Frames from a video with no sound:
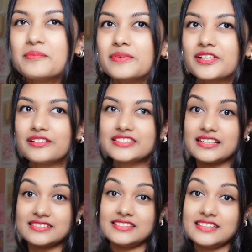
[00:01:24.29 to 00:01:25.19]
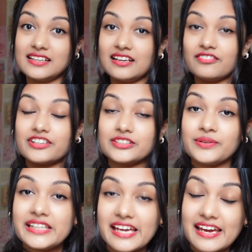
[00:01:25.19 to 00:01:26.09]
Because as I said, I've read
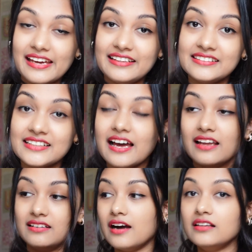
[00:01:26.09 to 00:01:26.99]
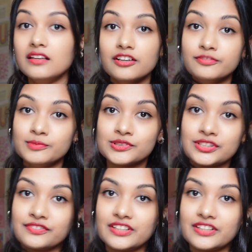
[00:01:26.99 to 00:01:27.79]
28 and I love most of